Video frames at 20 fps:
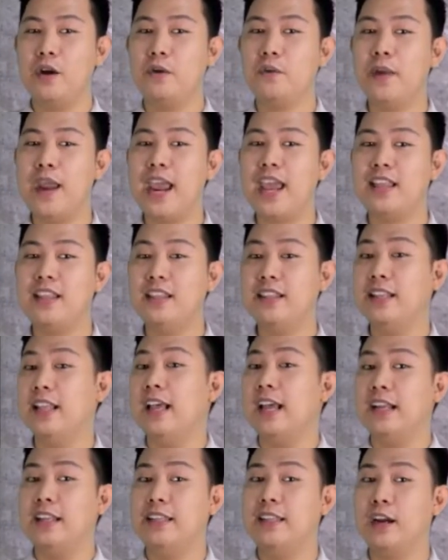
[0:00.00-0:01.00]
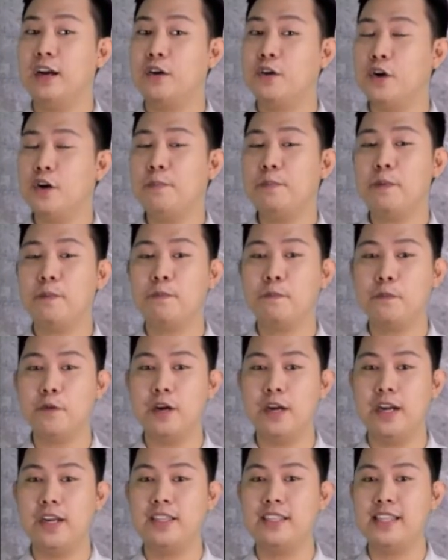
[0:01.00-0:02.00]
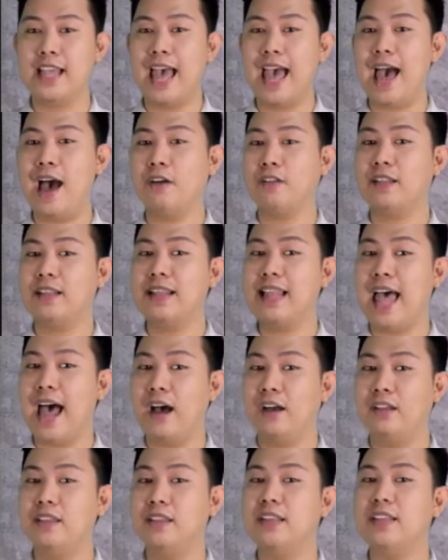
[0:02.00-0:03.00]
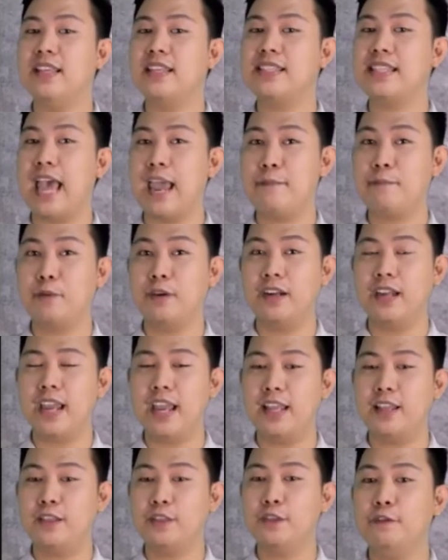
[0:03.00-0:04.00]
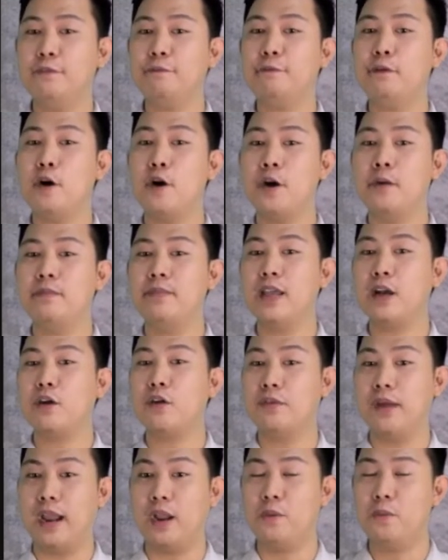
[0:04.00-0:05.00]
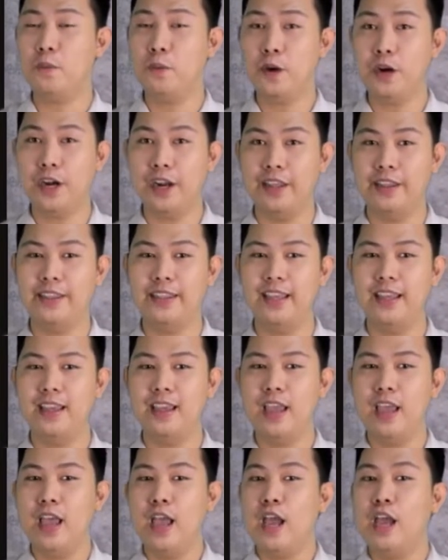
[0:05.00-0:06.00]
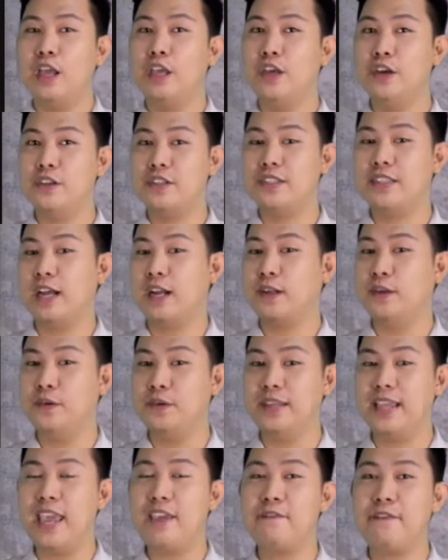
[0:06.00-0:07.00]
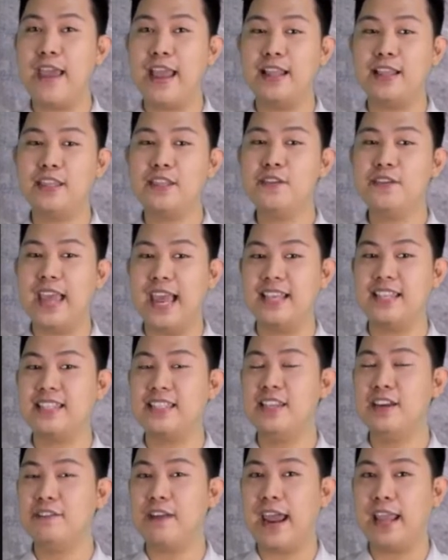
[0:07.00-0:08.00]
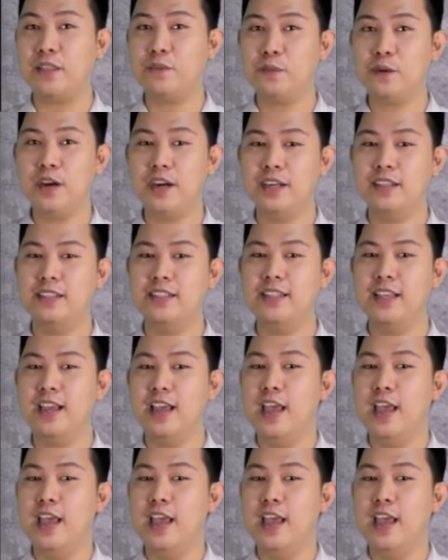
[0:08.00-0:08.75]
Read the group of words out loud to decipher it form the correct word. Use the clue given to guess the right word.